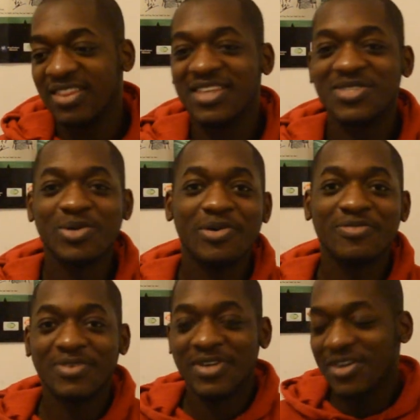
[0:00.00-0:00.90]
They sort
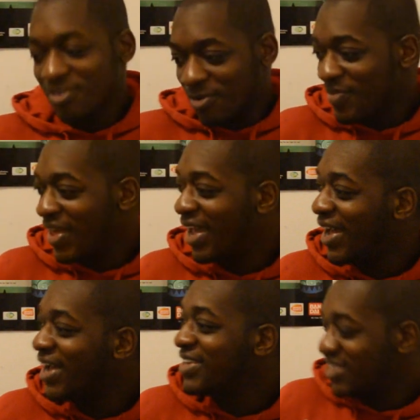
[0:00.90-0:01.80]
of, from
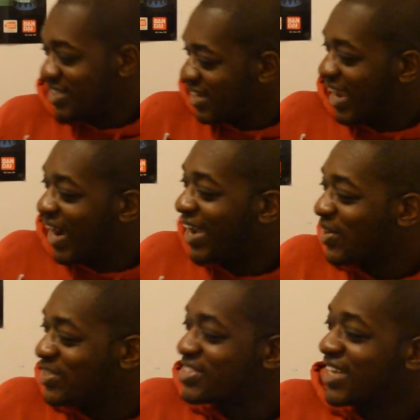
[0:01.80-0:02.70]
there, initiate eye
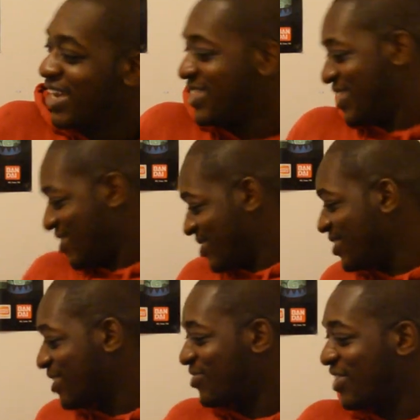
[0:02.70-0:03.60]
contact. They're
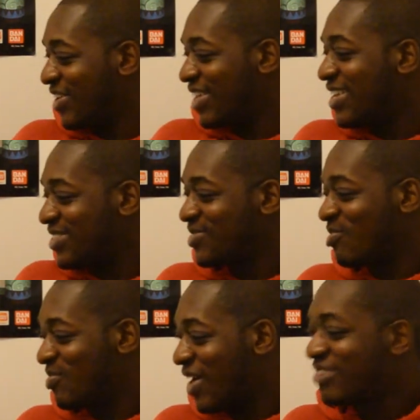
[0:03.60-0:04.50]
underneath the sort
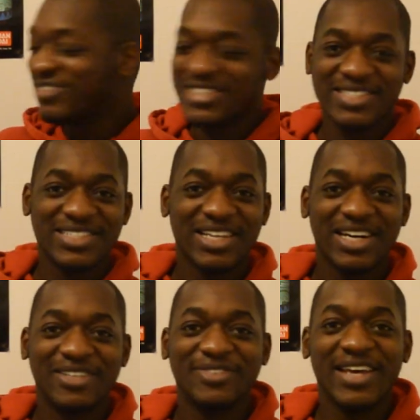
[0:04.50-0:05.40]
of covers and
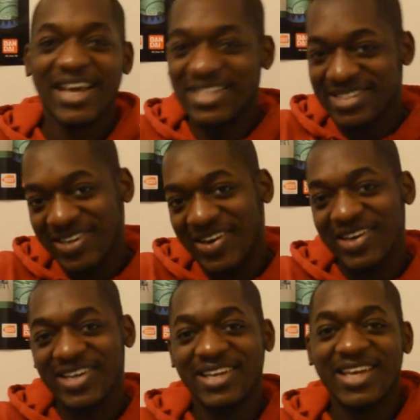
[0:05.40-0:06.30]
stuff. It's
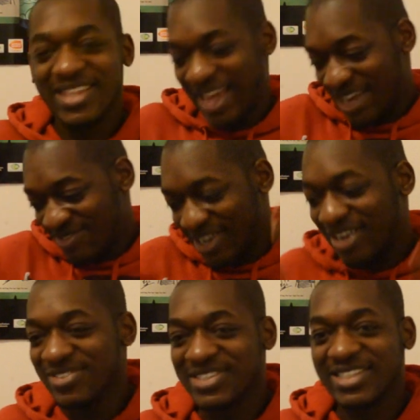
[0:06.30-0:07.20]
dark. They have the
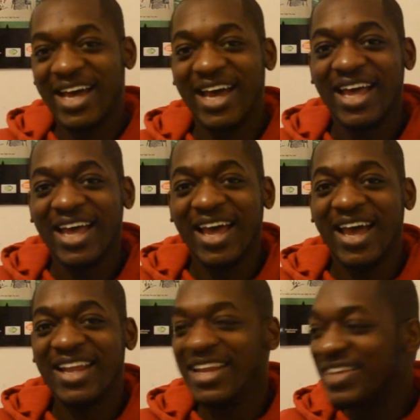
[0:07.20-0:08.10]
covers there,
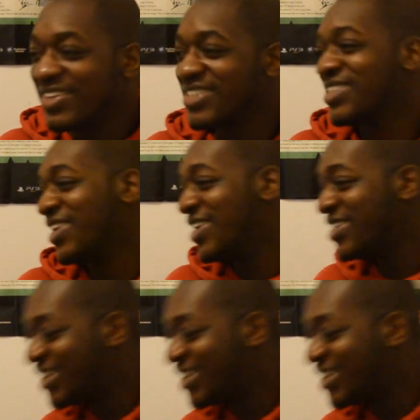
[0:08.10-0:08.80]
and then he looks at her, and